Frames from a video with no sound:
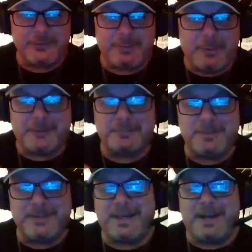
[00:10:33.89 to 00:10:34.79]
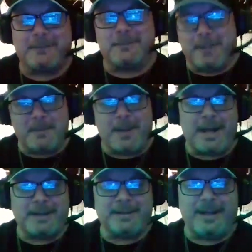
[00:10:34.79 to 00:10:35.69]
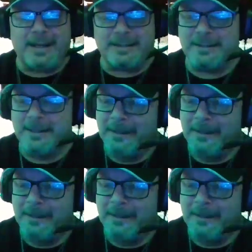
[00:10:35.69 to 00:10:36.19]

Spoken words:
She brings me talent for my podcast.